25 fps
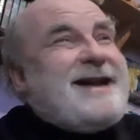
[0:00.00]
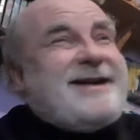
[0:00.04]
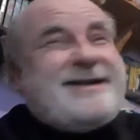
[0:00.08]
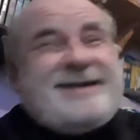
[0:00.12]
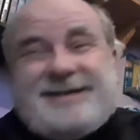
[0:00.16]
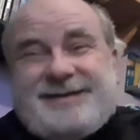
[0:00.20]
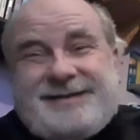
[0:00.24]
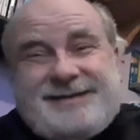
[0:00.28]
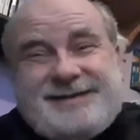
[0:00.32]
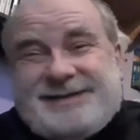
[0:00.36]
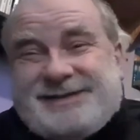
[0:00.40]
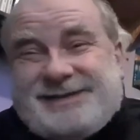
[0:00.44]

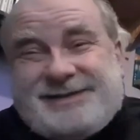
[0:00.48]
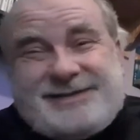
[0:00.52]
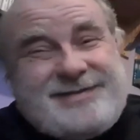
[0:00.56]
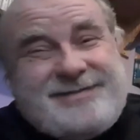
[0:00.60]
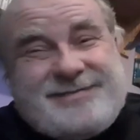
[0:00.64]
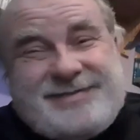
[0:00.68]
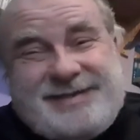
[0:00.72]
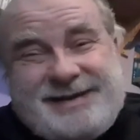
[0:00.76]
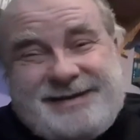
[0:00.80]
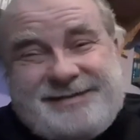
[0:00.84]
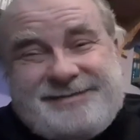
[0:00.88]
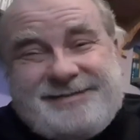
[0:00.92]
don't know, there's
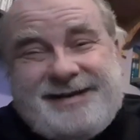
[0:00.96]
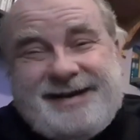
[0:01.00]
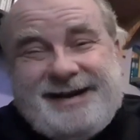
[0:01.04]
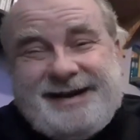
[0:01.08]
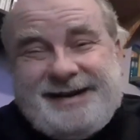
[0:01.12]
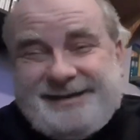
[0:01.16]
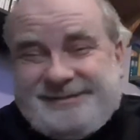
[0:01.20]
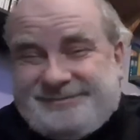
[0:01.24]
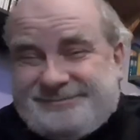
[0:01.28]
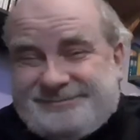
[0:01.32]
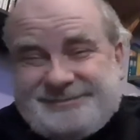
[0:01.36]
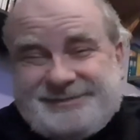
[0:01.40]
something
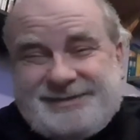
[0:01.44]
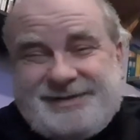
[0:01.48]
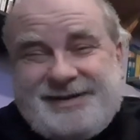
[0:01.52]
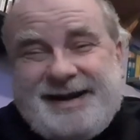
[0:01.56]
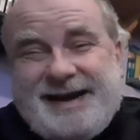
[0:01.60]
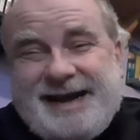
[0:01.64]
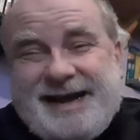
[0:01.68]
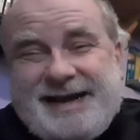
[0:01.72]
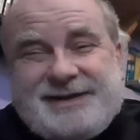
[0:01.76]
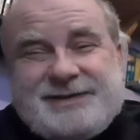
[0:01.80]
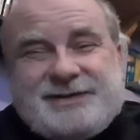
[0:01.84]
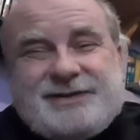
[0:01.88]
quite
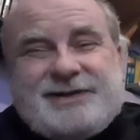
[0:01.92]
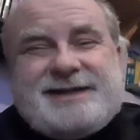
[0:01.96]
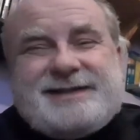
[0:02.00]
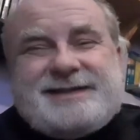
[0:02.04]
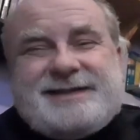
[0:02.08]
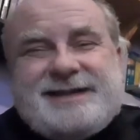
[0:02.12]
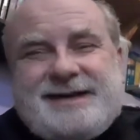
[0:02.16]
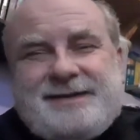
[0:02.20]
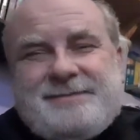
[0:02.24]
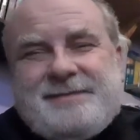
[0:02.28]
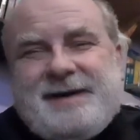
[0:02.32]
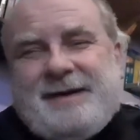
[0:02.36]

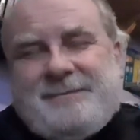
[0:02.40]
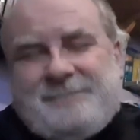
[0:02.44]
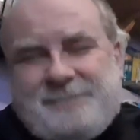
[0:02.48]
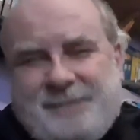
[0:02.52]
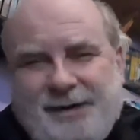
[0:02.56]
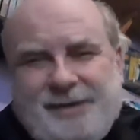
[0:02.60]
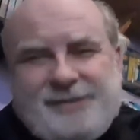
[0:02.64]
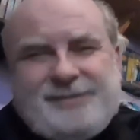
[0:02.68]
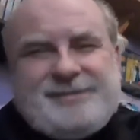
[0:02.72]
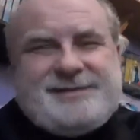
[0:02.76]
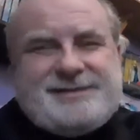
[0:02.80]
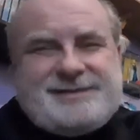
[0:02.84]
interesting about
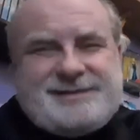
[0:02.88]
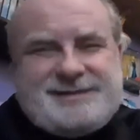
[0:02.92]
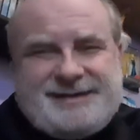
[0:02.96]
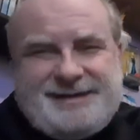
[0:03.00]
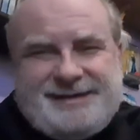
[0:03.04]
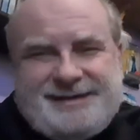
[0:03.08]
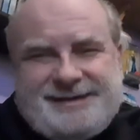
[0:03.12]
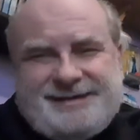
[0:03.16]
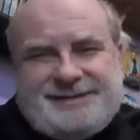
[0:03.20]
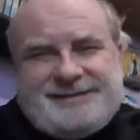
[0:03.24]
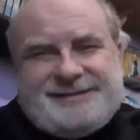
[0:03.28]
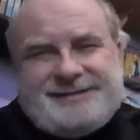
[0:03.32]
monks, you
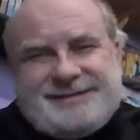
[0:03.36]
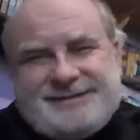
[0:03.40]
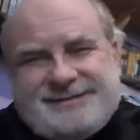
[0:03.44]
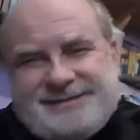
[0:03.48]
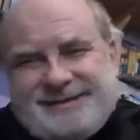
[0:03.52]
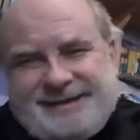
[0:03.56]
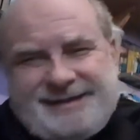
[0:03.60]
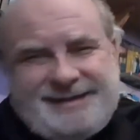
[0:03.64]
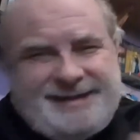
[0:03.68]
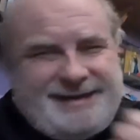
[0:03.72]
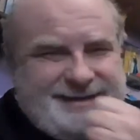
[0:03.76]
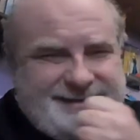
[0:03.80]
know,
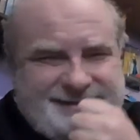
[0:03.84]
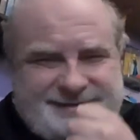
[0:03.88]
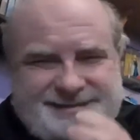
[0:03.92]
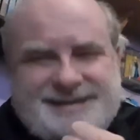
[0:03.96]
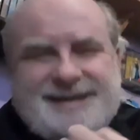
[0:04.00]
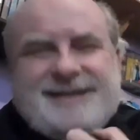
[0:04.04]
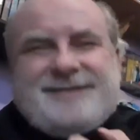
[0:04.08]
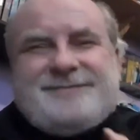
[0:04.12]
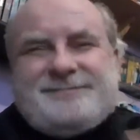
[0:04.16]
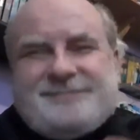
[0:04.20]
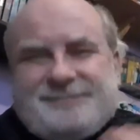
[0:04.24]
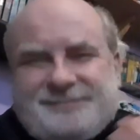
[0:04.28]
doing this.
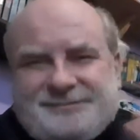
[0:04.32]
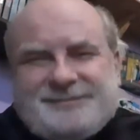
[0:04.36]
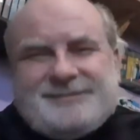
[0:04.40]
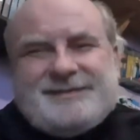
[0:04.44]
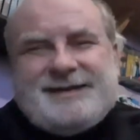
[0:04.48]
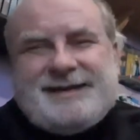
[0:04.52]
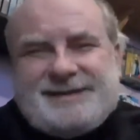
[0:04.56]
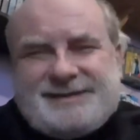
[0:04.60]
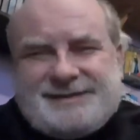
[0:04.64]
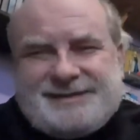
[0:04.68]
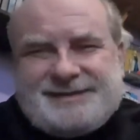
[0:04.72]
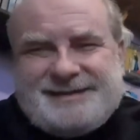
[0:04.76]

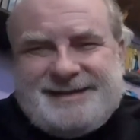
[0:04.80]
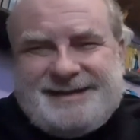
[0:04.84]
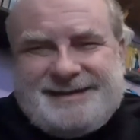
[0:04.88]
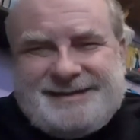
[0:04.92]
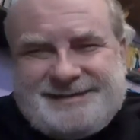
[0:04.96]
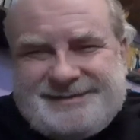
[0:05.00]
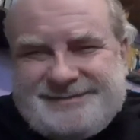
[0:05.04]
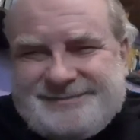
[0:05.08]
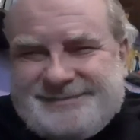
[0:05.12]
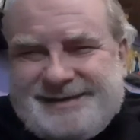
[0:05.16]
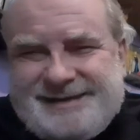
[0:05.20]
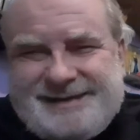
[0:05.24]

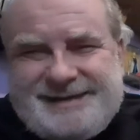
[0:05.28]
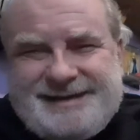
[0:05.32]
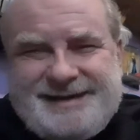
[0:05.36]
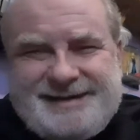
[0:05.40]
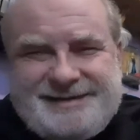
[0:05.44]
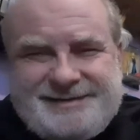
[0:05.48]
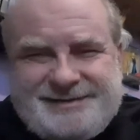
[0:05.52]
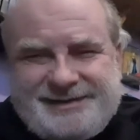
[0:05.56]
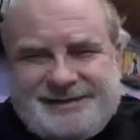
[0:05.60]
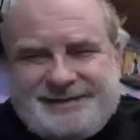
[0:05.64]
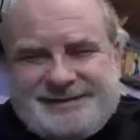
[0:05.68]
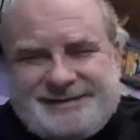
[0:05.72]
It's really
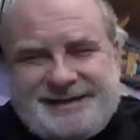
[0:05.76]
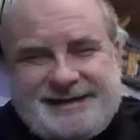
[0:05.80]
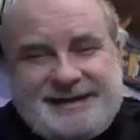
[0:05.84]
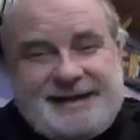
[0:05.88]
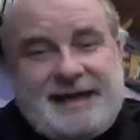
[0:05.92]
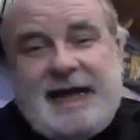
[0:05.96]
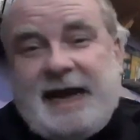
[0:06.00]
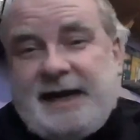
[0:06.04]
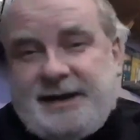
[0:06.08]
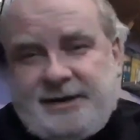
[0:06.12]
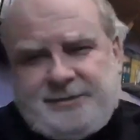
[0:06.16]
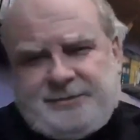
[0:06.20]
interesting.
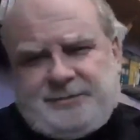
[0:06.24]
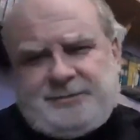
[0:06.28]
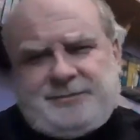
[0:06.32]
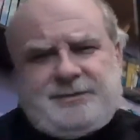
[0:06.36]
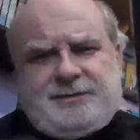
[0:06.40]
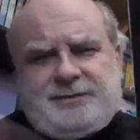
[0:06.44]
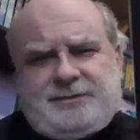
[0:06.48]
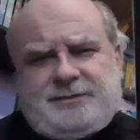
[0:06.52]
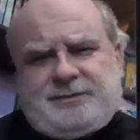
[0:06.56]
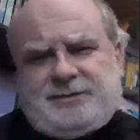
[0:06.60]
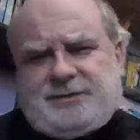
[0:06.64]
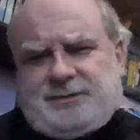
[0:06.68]
Anyway,
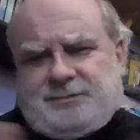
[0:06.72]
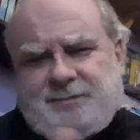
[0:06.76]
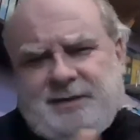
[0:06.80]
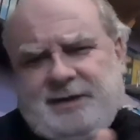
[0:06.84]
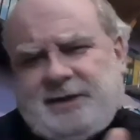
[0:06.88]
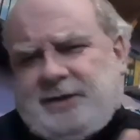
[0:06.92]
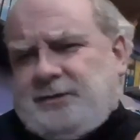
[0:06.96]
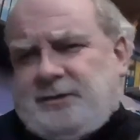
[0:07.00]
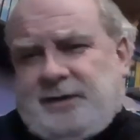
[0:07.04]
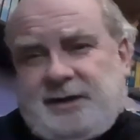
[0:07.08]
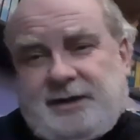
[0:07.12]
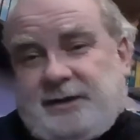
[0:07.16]
it's just me
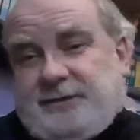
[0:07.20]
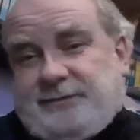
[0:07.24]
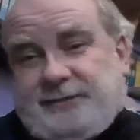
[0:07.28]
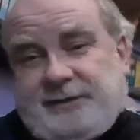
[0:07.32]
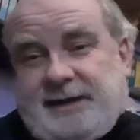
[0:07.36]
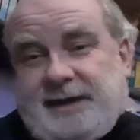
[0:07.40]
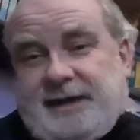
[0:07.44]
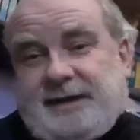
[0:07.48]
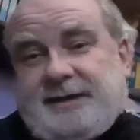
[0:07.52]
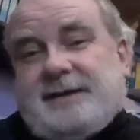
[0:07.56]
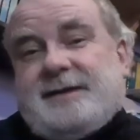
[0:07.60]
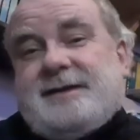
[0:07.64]
going off
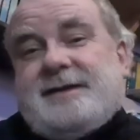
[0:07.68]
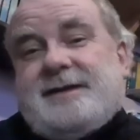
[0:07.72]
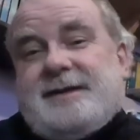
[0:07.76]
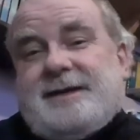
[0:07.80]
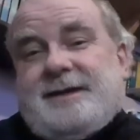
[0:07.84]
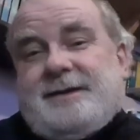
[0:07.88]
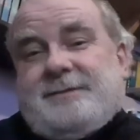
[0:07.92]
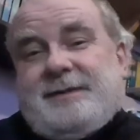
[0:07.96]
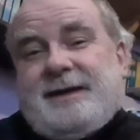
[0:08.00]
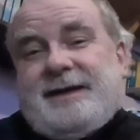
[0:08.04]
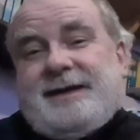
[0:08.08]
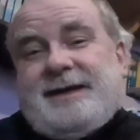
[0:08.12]
again.
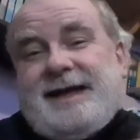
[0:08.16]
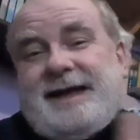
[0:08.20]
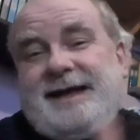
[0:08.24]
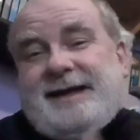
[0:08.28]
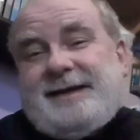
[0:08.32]
But,